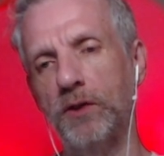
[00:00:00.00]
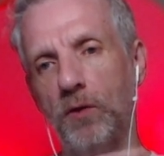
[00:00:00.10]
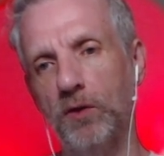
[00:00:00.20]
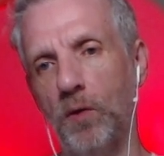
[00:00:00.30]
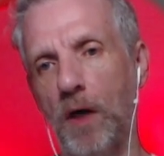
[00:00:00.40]
which
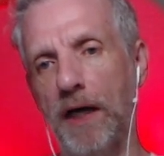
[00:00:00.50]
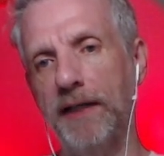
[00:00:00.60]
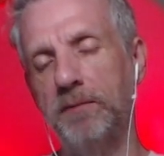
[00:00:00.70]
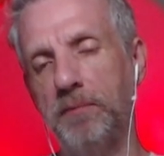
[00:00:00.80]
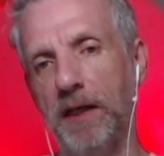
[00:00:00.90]
also
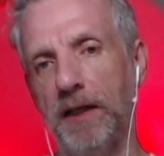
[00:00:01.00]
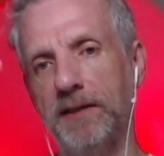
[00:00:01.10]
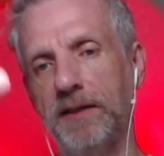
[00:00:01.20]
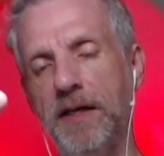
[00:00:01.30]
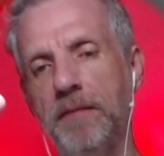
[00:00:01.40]
hides
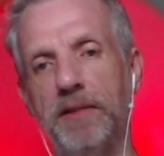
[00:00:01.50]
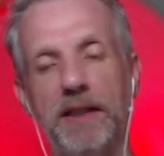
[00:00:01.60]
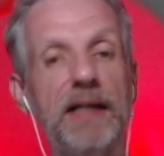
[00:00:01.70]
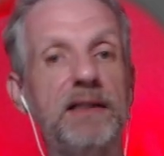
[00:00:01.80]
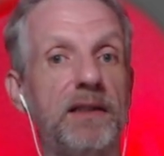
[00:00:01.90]
parts, but
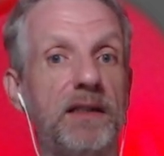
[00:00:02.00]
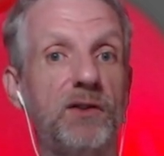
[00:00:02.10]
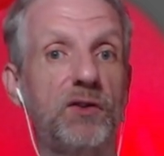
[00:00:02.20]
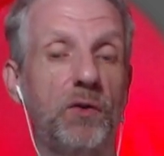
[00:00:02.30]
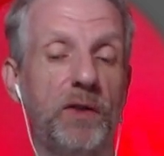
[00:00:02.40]
as it does
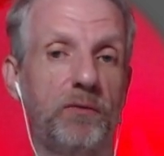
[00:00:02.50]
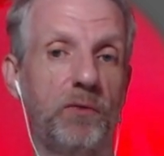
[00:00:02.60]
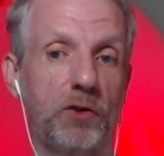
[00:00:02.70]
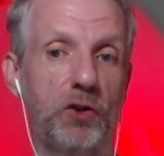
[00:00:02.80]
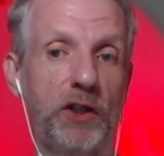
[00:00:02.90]
so, it
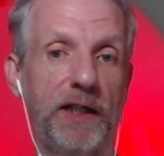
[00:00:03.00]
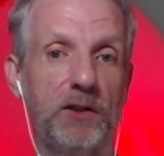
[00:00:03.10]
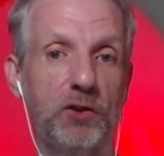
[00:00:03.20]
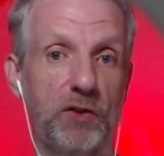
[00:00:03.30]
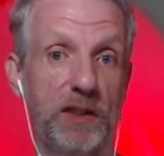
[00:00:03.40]
will
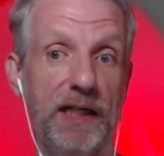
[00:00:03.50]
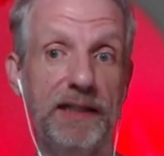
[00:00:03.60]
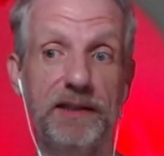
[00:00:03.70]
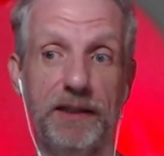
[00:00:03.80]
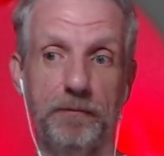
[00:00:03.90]
change the
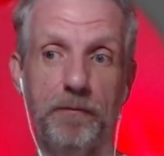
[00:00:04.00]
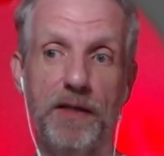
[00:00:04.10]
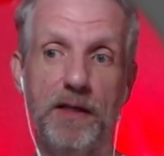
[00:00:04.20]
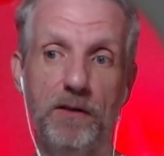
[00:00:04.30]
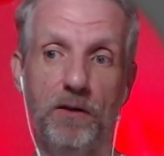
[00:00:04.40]
lighting
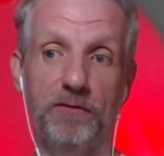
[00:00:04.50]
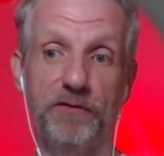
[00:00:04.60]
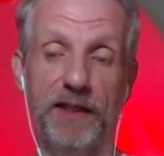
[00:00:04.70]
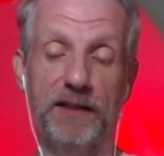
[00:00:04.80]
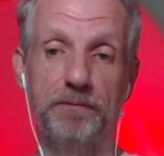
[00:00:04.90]
of
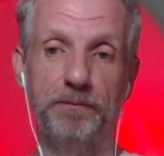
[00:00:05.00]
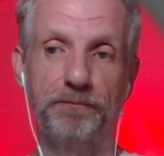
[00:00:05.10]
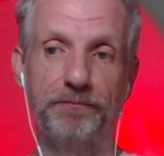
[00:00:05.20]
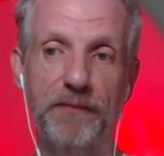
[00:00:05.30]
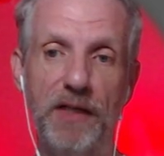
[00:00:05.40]
that.
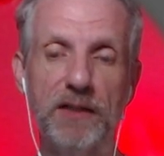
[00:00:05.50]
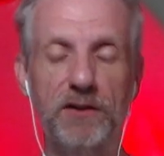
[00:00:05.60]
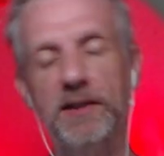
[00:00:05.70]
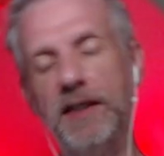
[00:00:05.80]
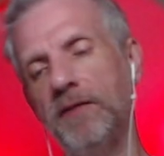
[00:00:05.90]

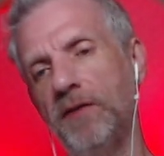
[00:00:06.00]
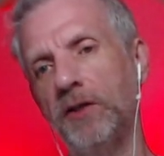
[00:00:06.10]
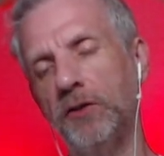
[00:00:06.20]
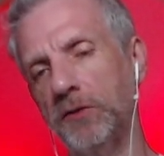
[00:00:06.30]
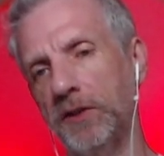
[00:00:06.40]
So that's kind of how
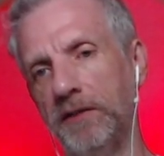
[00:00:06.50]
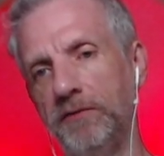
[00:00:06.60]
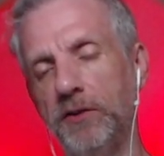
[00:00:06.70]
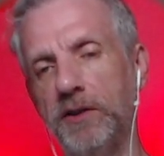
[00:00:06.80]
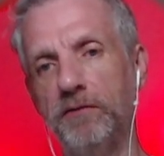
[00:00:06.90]
you use it.
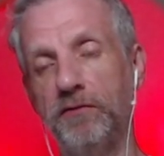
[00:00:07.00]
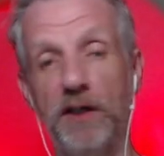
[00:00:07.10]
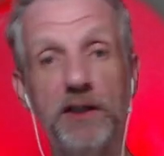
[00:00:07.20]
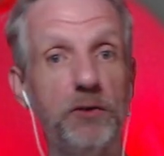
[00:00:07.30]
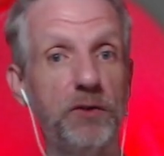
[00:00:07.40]
If you can
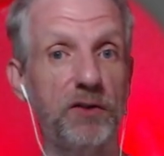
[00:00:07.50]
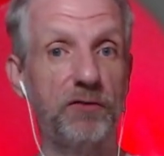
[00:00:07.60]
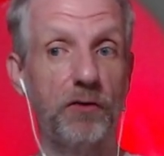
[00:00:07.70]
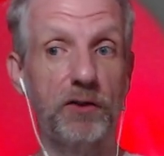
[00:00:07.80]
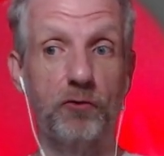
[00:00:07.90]
find uses
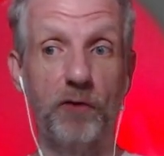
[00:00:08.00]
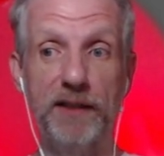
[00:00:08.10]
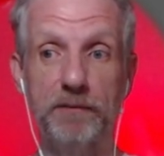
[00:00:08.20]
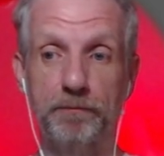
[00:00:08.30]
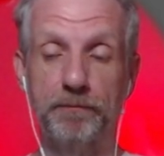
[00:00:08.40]
for it, great.